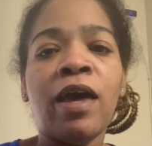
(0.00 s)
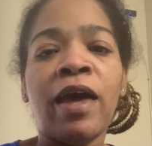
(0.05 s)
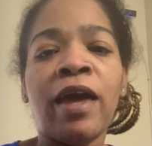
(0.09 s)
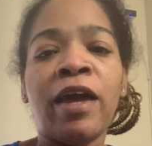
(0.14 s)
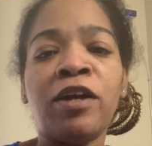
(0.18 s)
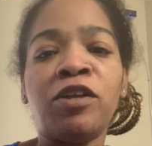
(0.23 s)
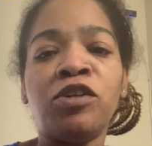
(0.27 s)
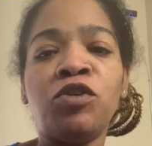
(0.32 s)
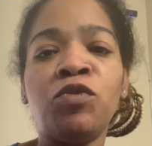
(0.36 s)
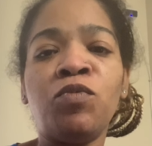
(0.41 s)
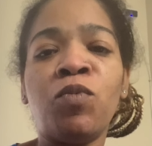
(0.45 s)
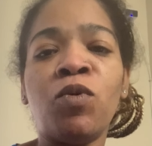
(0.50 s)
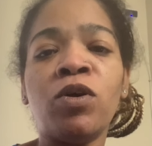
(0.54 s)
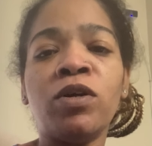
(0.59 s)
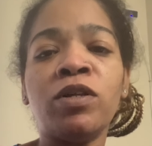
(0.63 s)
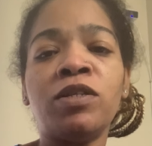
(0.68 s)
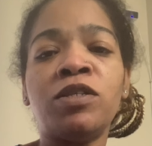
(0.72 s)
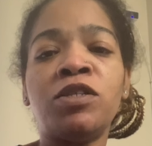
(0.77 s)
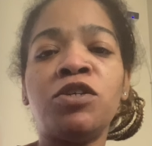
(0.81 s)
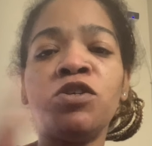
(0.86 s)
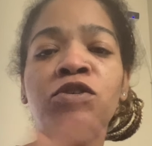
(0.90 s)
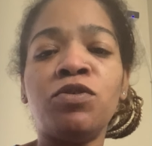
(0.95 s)
And you
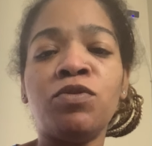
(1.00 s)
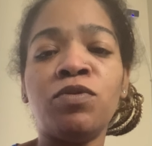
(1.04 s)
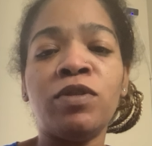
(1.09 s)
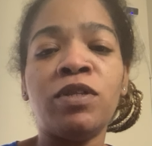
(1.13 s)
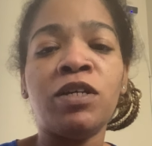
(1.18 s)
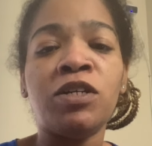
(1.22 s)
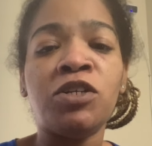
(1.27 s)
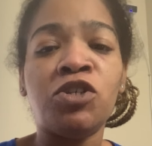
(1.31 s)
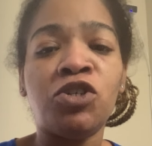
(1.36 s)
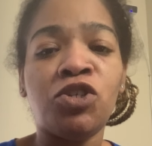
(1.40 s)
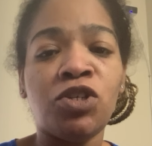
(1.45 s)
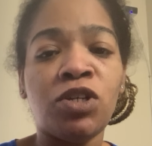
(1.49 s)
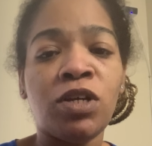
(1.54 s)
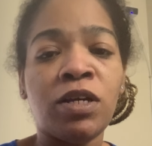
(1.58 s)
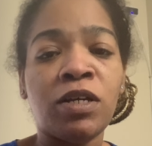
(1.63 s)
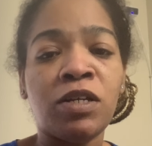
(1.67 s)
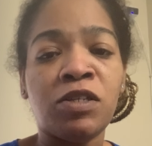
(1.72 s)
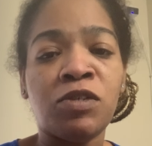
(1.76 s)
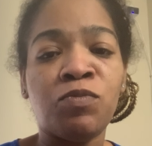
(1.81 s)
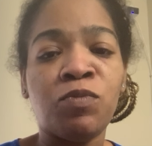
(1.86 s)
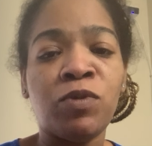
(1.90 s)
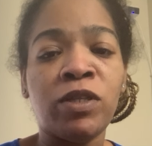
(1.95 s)
want to do these
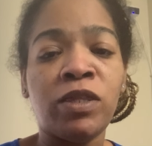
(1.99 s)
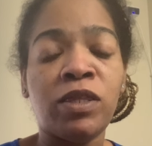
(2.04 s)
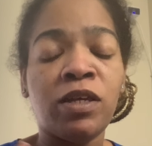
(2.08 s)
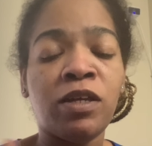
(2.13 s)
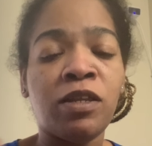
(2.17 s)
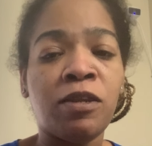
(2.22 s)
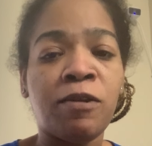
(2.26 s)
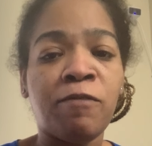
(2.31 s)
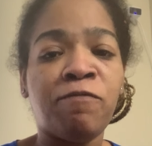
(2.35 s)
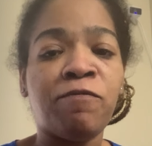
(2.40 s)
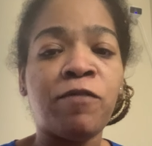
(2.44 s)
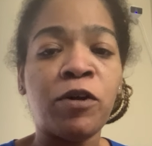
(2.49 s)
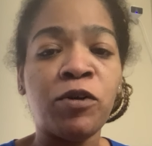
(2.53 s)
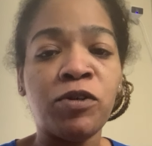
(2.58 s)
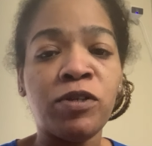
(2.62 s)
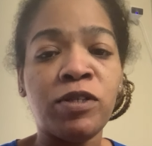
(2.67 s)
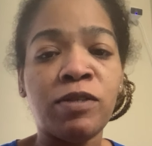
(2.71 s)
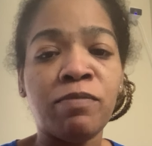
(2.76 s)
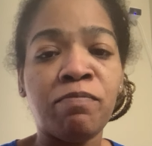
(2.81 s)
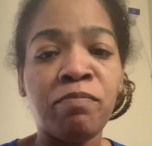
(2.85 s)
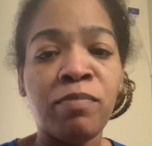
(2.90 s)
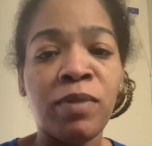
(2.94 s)
checks within the
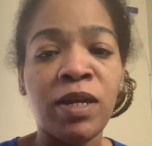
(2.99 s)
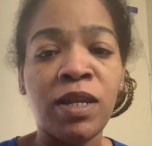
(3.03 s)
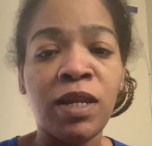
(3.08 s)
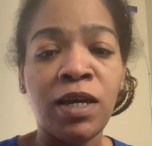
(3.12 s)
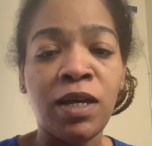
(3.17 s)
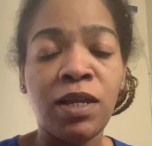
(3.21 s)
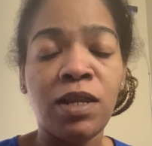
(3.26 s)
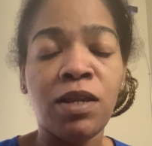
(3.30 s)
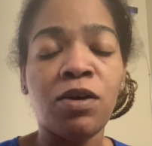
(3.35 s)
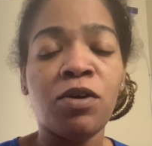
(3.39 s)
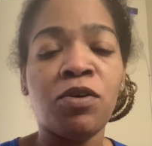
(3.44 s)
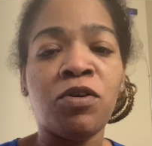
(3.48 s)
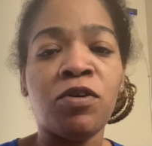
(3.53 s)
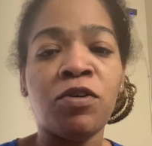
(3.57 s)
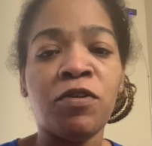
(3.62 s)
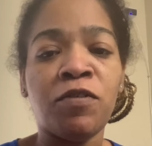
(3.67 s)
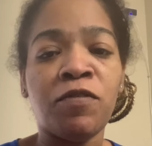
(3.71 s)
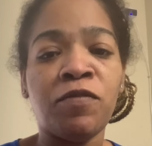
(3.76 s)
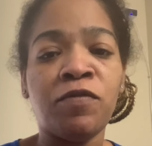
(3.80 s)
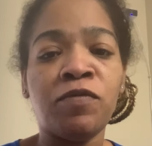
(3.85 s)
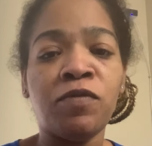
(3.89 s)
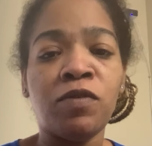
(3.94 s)
first minute
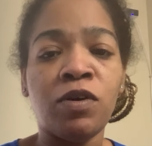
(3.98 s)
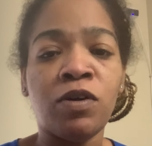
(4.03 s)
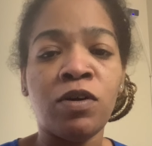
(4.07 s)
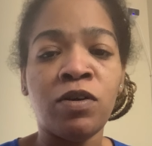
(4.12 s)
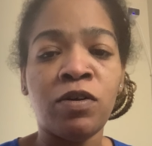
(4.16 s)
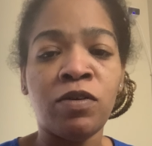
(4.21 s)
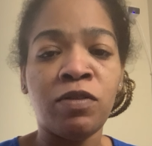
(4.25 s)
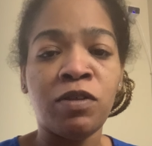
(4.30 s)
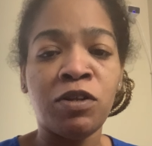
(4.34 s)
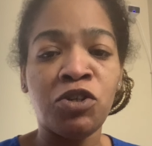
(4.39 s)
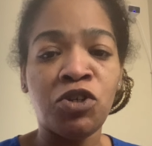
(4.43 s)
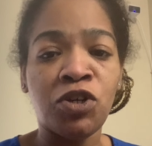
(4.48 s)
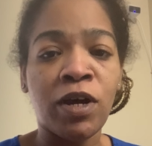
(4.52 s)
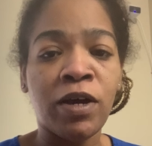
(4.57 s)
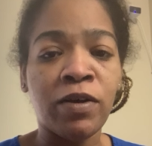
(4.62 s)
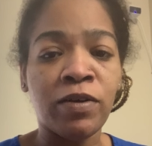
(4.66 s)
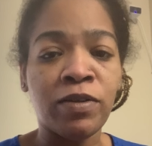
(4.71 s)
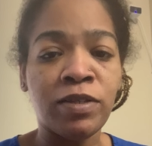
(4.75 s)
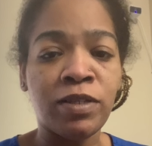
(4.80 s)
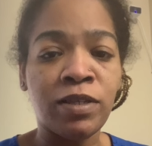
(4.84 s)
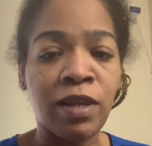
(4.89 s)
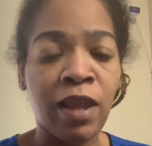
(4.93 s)
of the
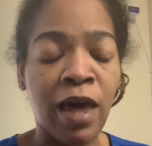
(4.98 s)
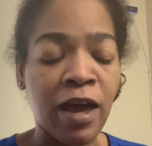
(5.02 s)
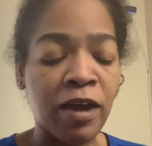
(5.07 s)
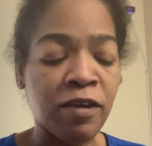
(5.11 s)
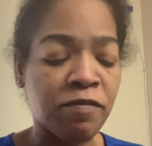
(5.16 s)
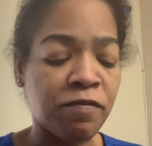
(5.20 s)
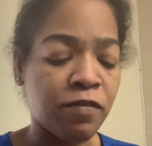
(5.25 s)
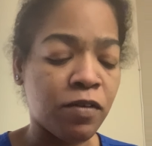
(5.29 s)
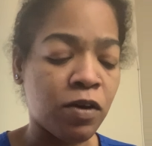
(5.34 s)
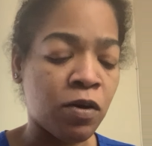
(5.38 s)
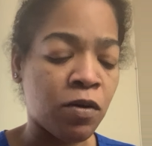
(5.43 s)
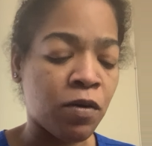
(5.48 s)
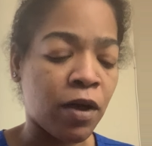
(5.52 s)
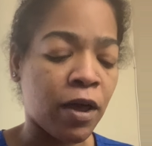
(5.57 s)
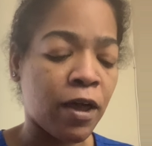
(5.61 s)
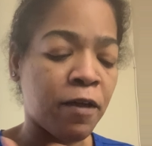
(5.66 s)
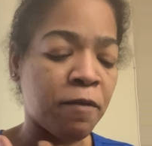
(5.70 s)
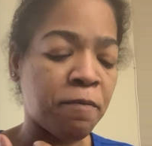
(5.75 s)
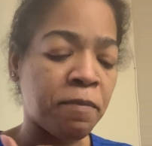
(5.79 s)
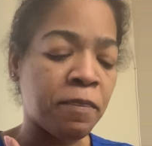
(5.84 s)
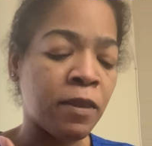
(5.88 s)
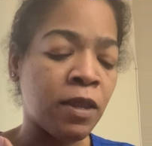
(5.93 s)
child's life.
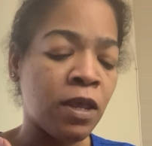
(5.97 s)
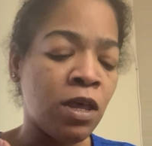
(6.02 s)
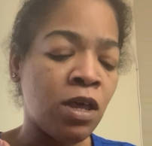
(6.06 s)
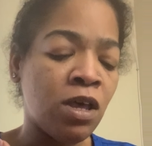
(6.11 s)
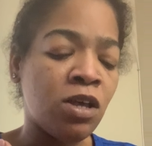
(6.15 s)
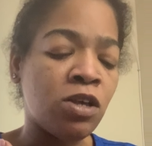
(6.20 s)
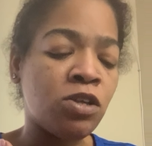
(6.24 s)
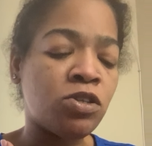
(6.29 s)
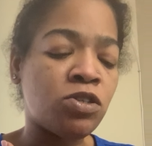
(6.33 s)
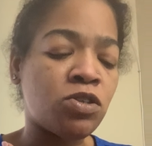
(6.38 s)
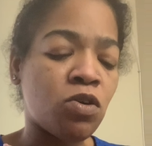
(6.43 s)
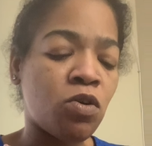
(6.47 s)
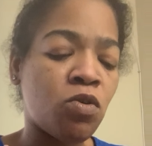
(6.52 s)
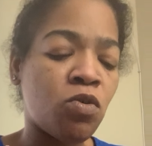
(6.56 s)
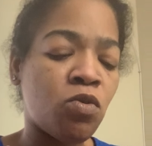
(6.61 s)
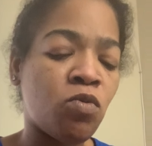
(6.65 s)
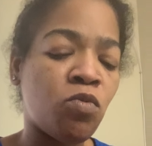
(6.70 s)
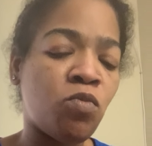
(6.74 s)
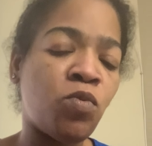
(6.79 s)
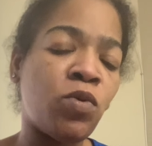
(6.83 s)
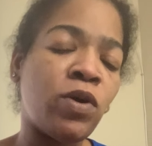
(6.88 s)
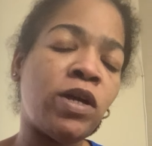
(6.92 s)
Okay,
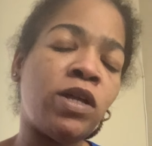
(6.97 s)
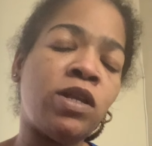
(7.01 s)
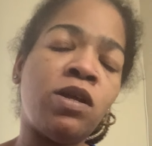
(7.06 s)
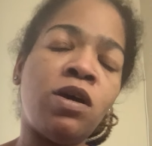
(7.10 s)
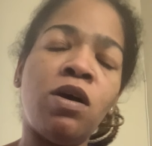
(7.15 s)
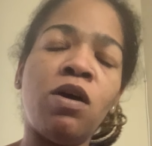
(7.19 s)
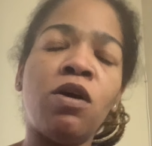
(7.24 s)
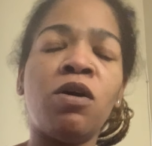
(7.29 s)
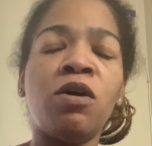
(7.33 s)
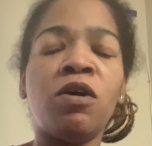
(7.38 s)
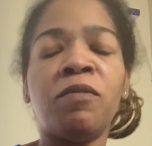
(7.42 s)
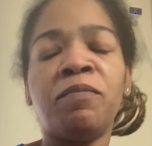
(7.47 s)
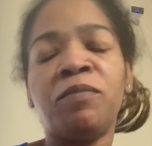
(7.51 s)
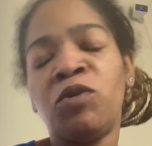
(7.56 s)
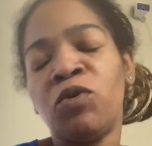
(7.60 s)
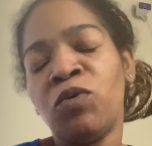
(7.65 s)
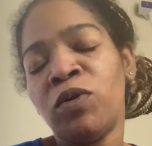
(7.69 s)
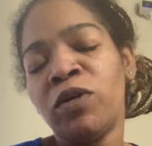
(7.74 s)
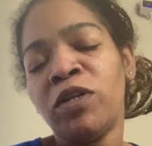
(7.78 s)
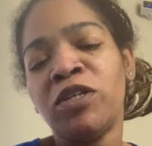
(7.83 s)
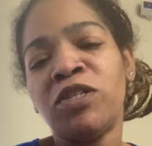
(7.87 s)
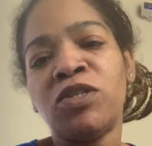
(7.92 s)
so when
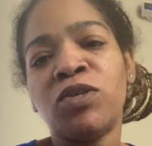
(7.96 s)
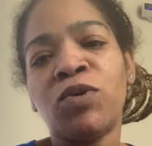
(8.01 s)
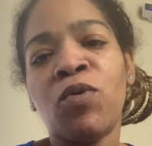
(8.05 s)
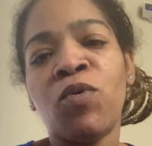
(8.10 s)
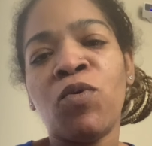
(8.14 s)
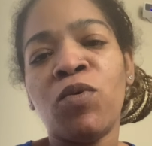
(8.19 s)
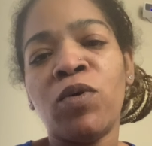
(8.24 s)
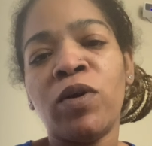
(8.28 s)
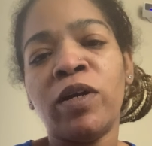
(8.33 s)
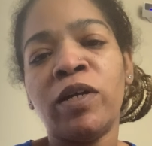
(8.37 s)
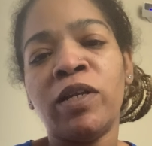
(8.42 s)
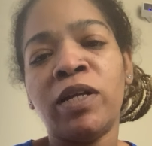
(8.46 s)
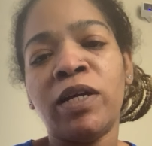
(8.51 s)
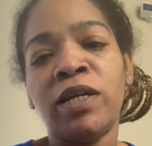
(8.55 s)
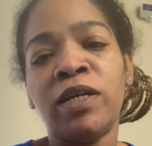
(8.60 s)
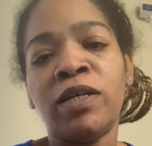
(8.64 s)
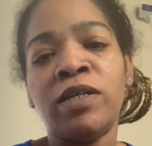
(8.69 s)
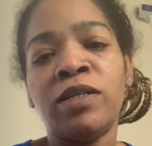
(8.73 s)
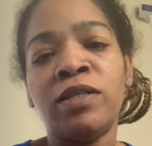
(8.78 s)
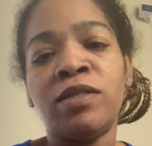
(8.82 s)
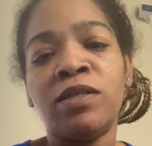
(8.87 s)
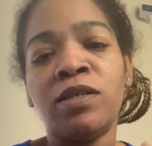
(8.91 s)
doing the scoring,
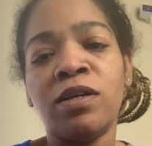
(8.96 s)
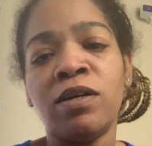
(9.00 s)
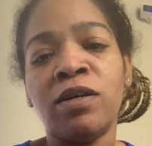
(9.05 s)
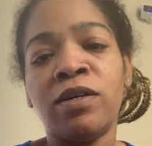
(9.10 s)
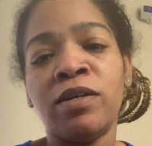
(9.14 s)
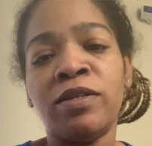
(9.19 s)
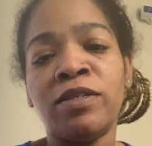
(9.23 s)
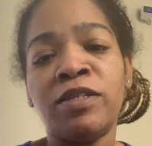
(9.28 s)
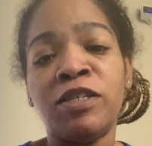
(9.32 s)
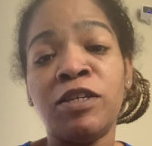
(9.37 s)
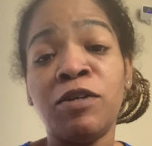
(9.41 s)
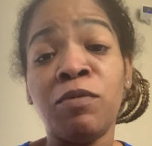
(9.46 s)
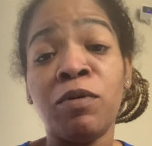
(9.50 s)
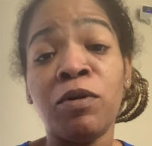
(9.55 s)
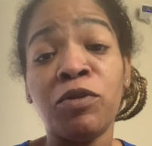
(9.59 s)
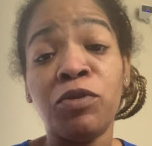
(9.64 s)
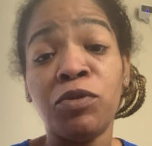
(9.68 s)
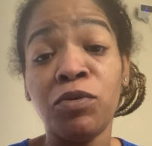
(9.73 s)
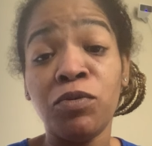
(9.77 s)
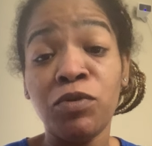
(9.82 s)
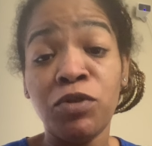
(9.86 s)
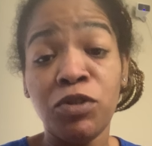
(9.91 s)
it's 0
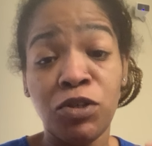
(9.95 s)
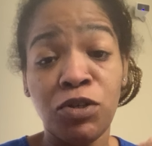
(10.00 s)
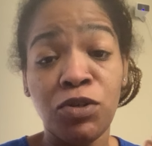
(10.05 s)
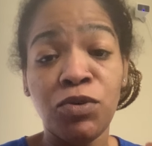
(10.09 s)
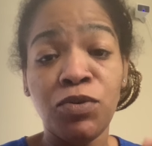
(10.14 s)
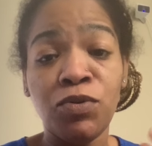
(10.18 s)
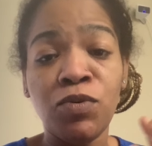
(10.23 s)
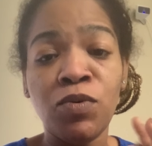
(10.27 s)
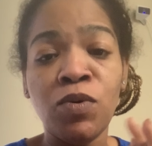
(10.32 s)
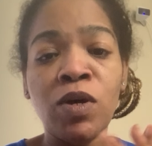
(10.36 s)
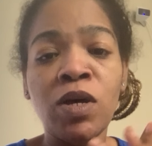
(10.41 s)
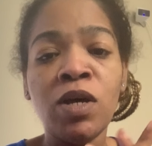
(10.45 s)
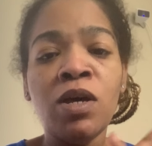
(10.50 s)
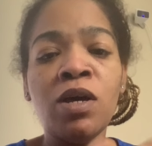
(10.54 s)
through 2.